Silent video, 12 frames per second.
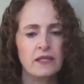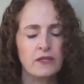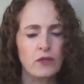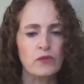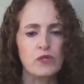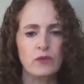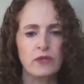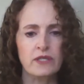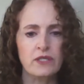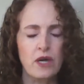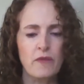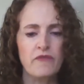was
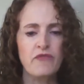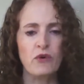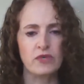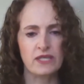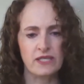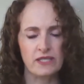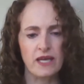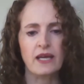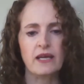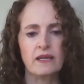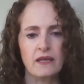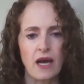willing to come forward and
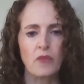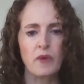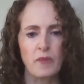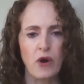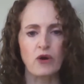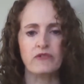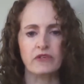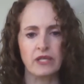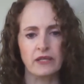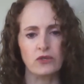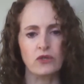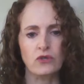say, I'll be part of a
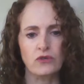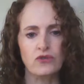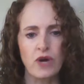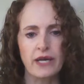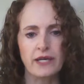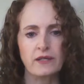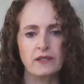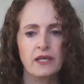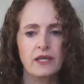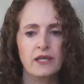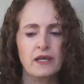clinical trial.